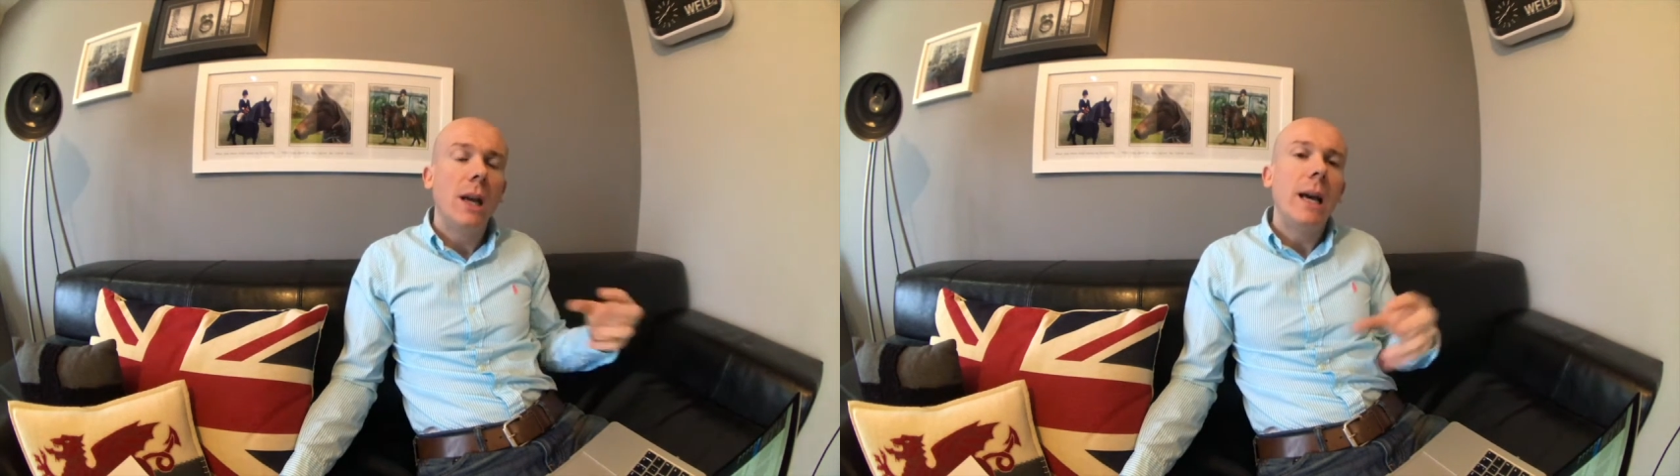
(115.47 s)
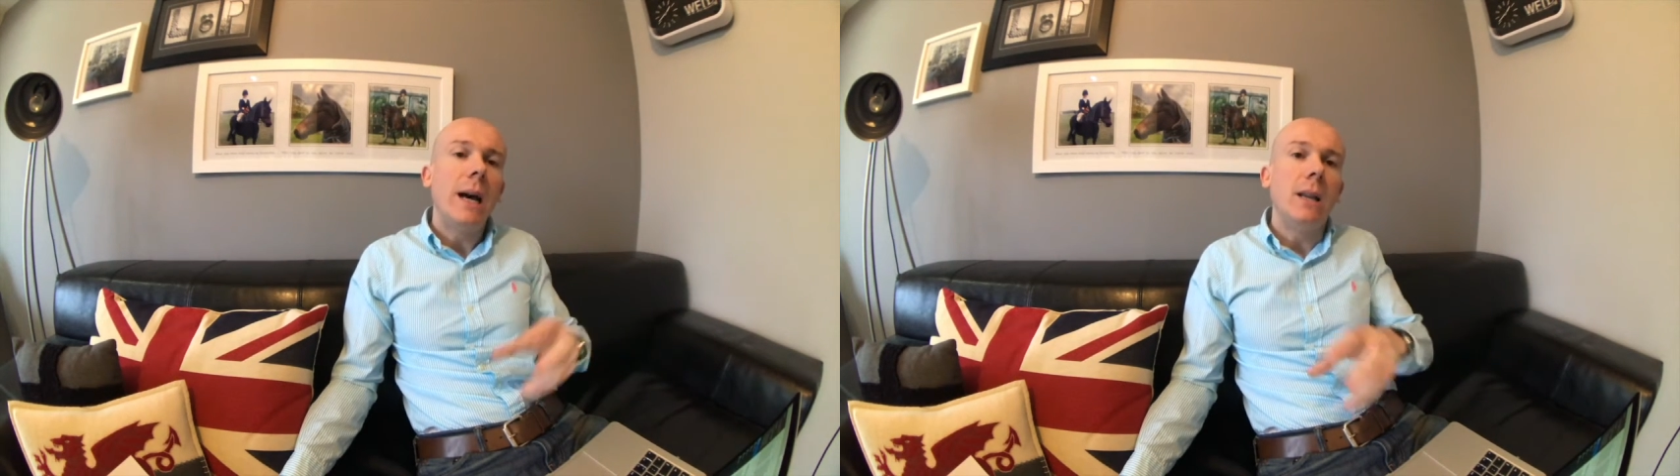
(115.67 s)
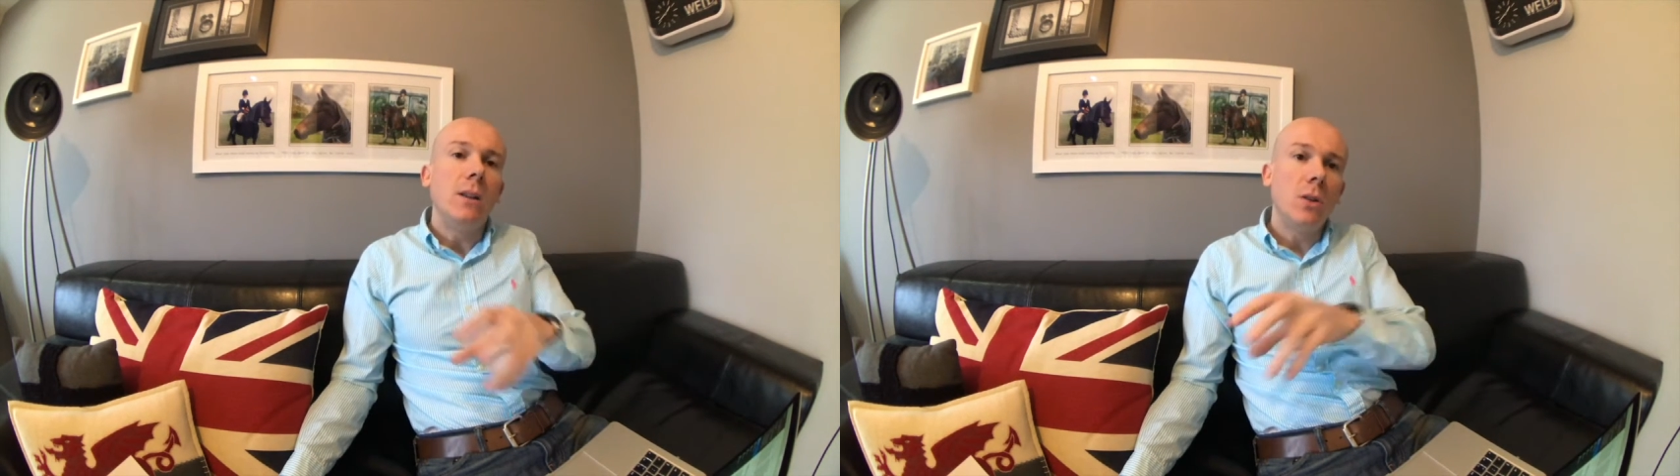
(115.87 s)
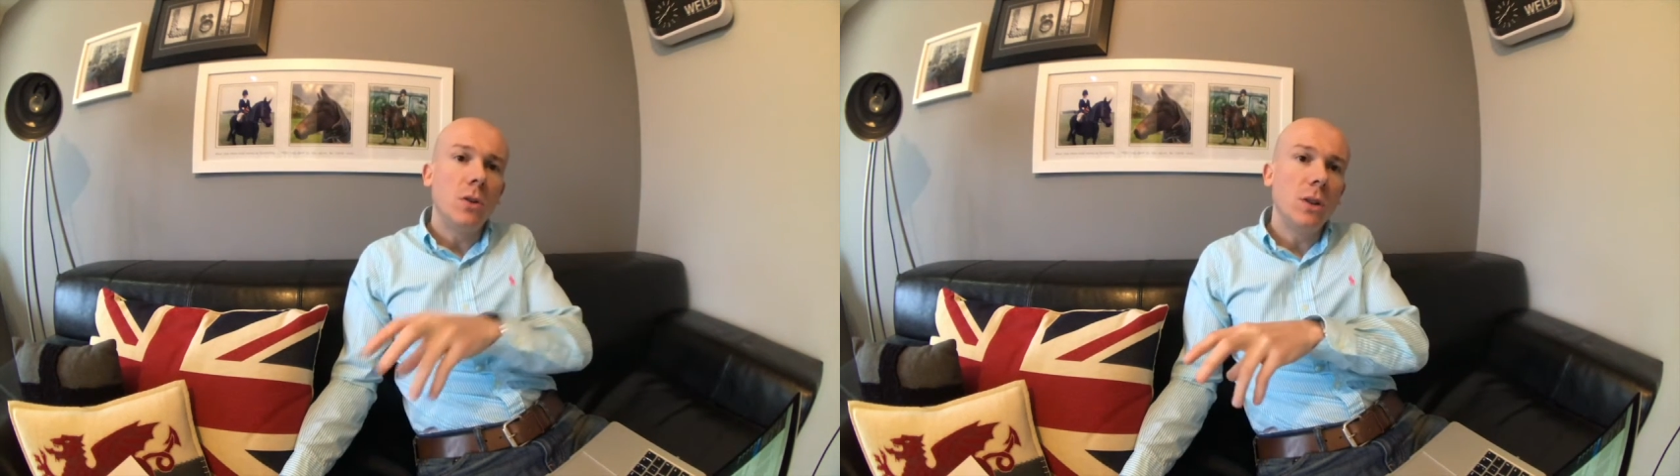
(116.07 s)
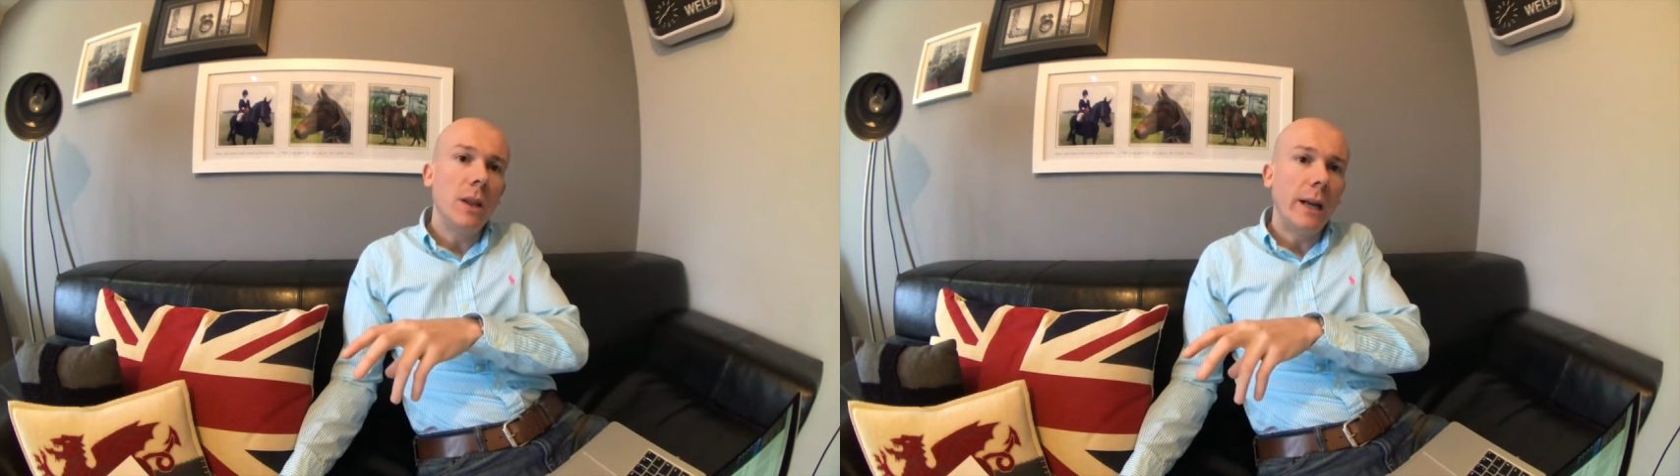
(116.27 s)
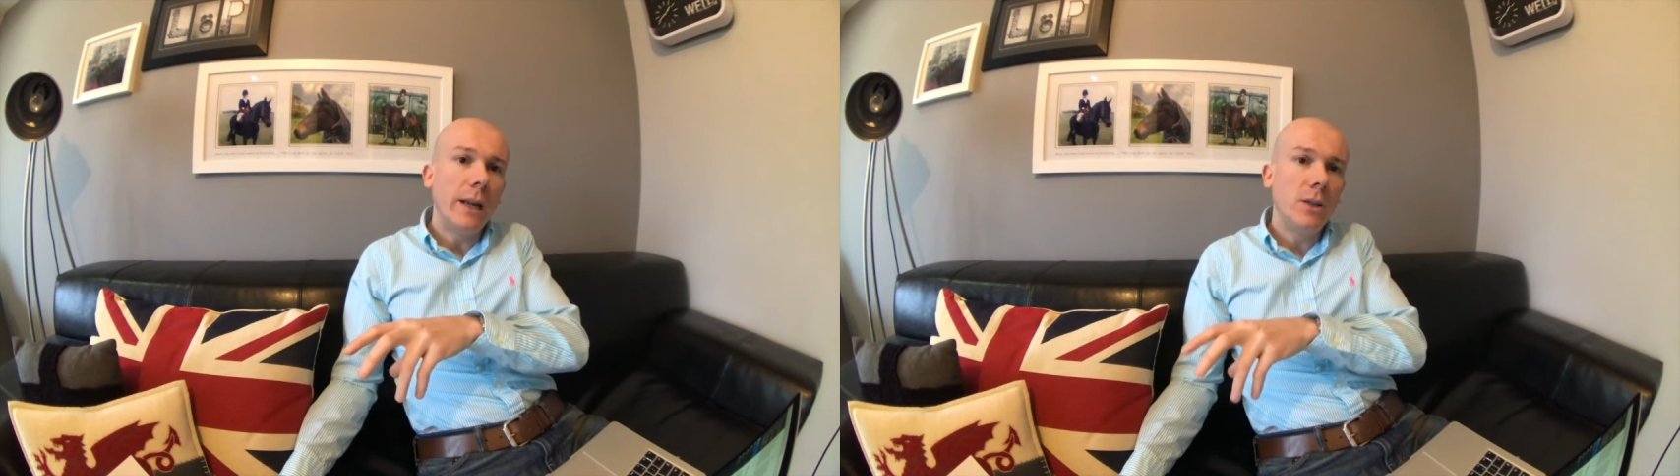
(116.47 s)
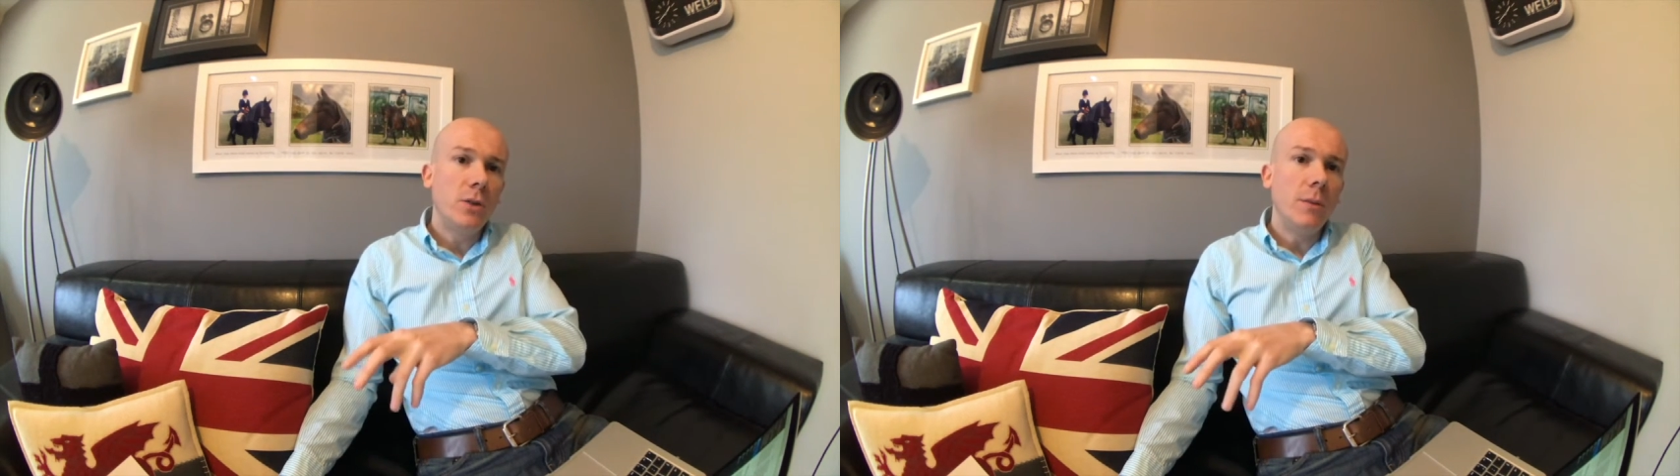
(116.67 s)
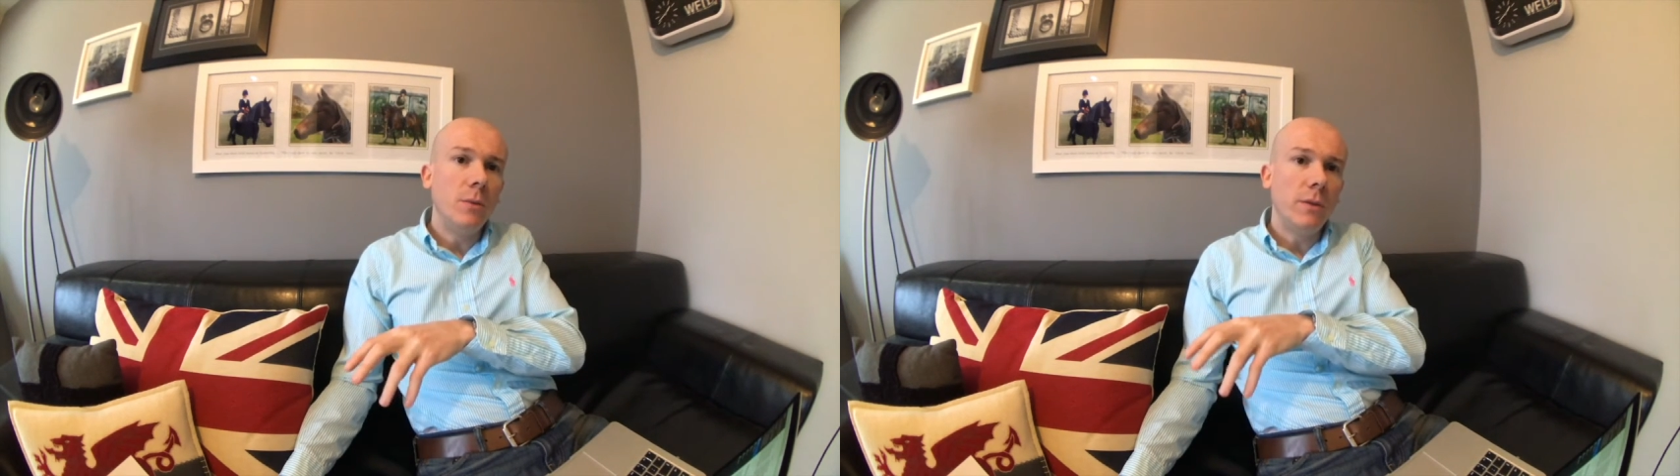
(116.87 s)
and it doesn't like extremes